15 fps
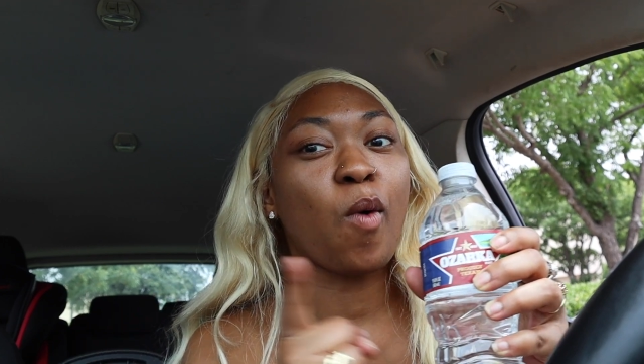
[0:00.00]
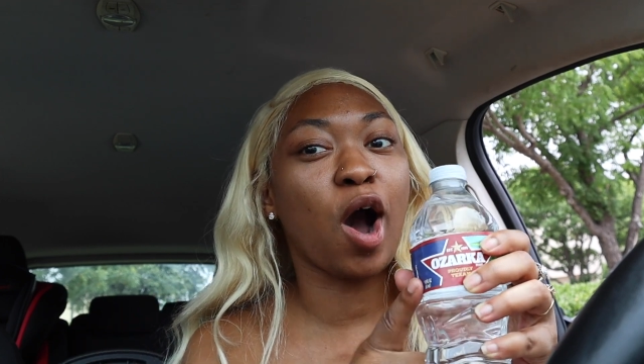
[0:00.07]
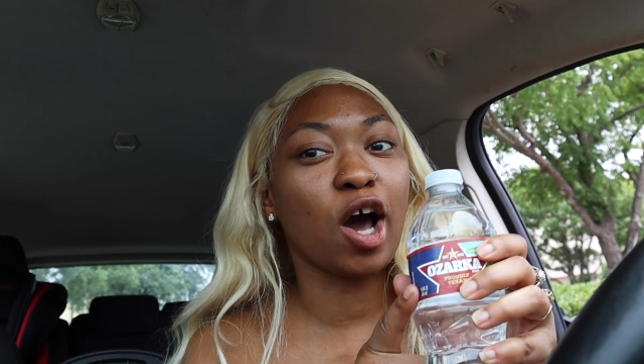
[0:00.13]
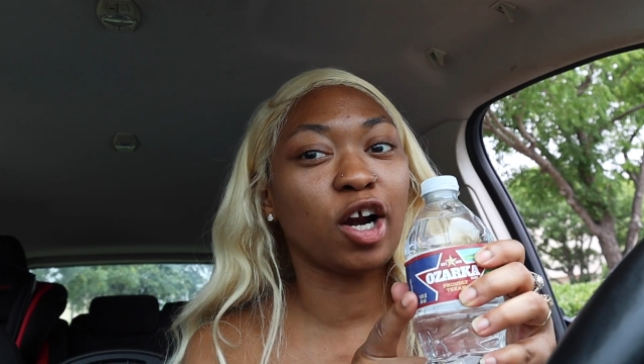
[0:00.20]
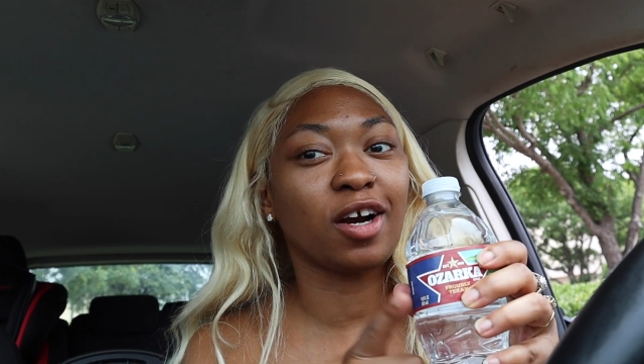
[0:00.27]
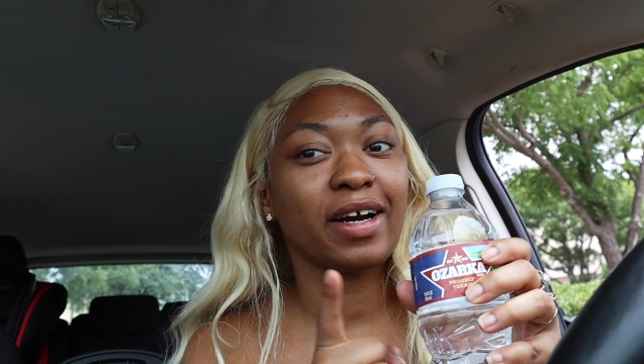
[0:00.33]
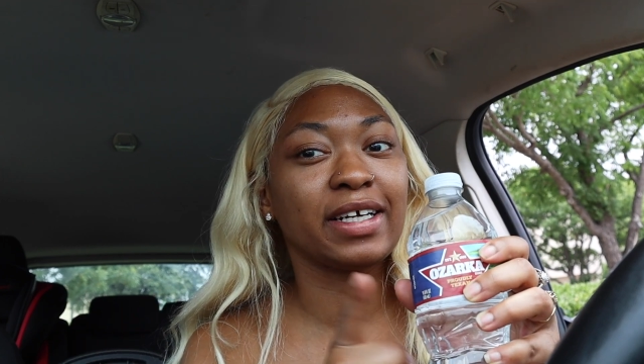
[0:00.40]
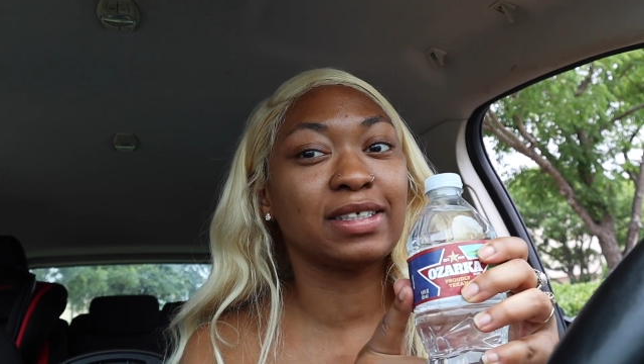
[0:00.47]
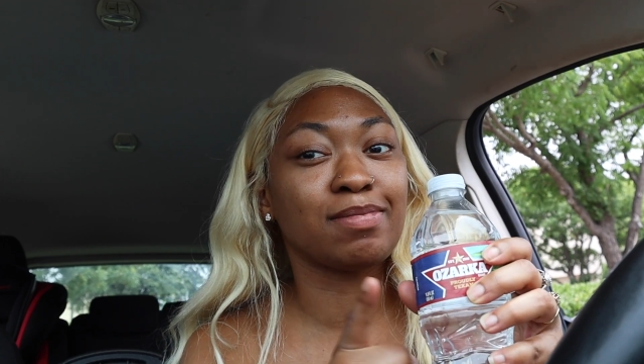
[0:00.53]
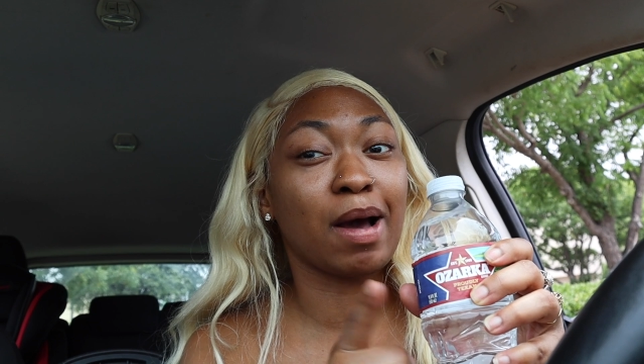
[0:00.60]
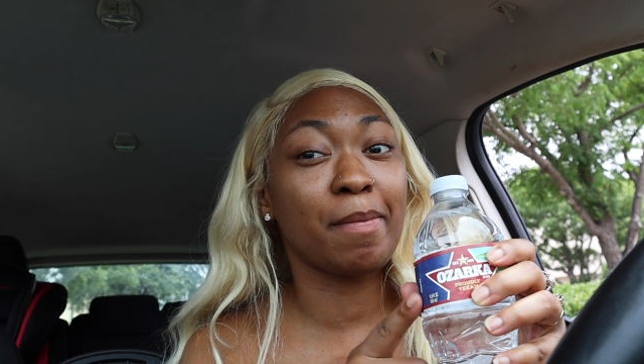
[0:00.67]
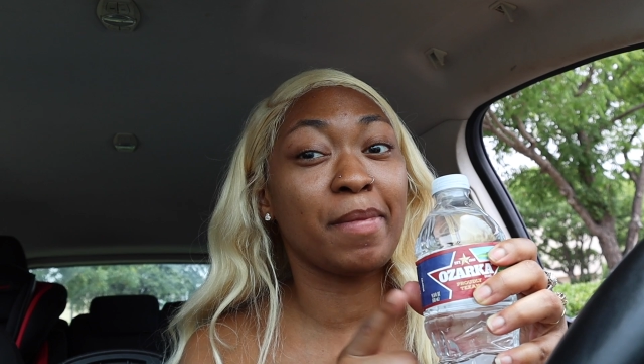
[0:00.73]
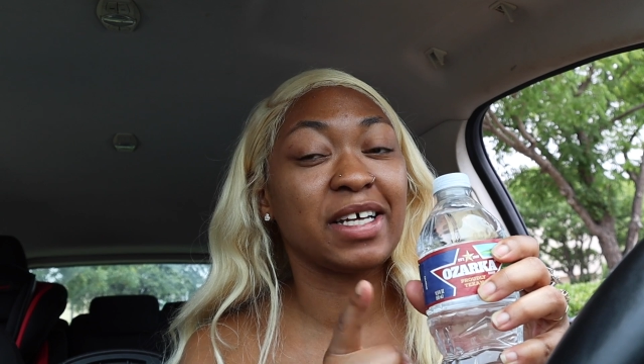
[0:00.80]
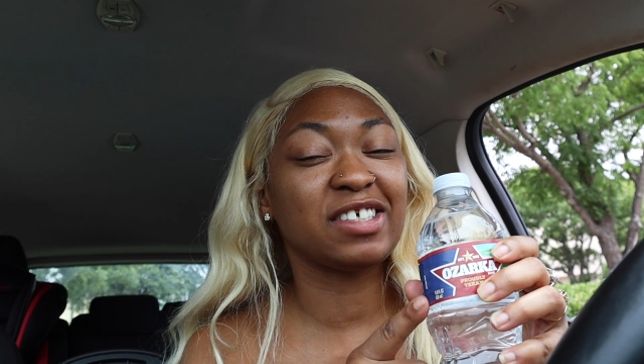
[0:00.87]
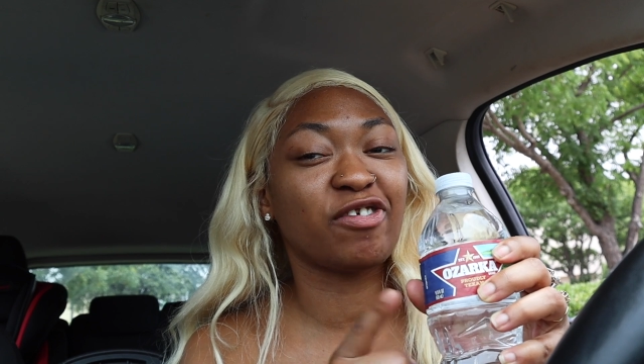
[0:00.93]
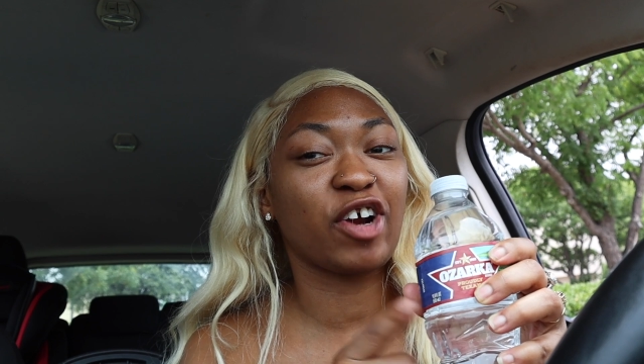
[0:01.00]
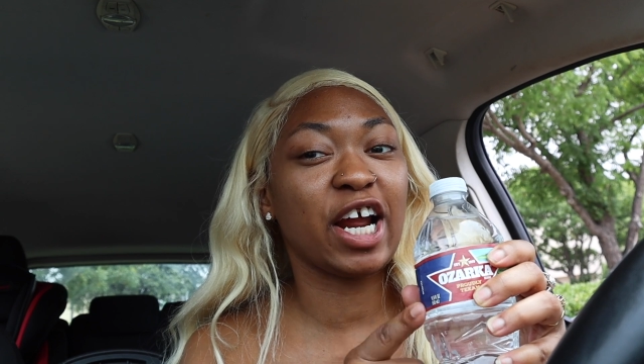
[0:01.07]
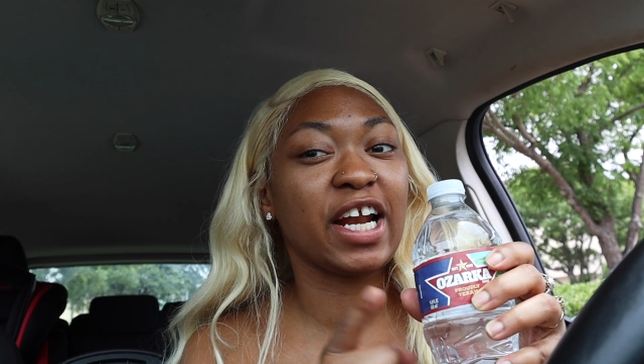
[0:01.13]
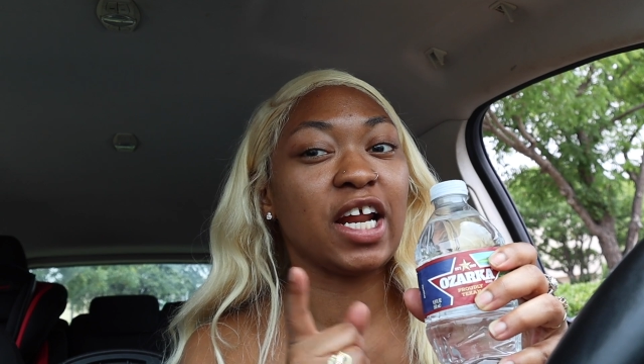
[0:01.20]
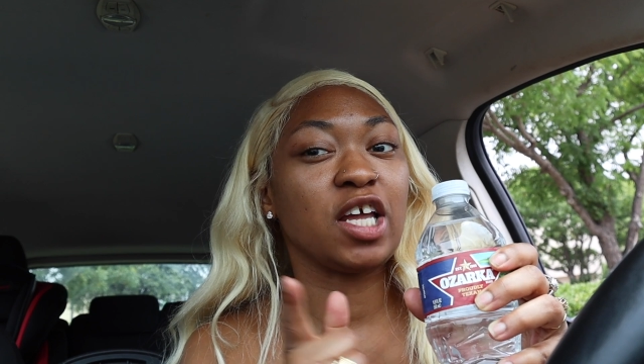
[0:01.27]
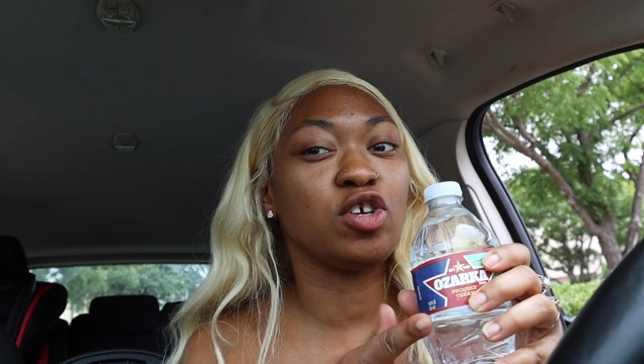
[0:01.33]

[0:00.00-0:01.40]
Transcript: water is my best friend,